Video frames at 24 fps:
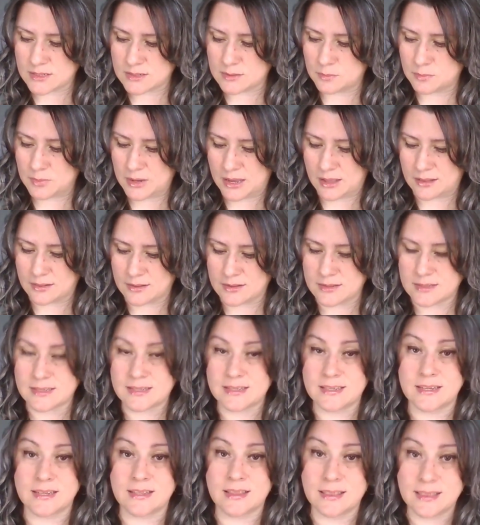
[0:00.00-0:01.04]
some balance
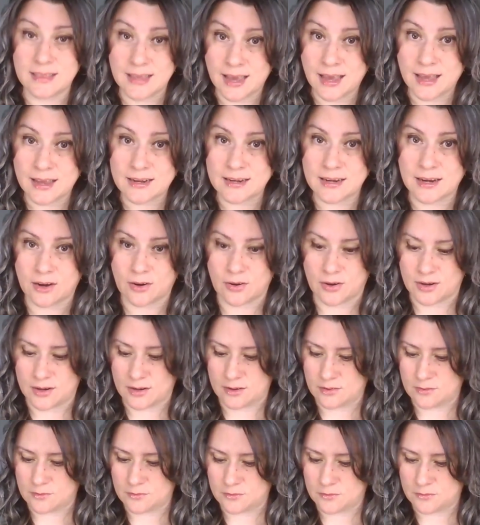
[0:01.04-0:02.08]
to that
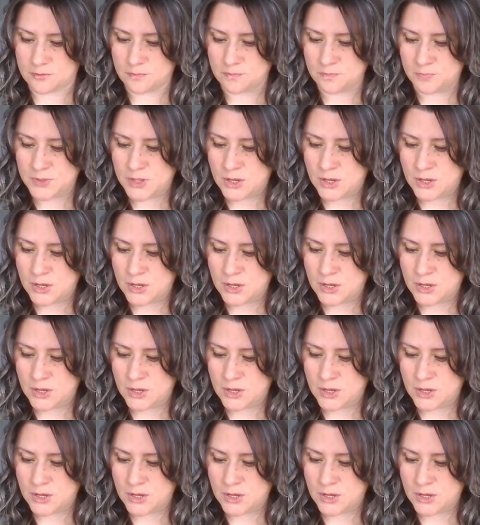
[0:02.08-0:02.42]
narrative.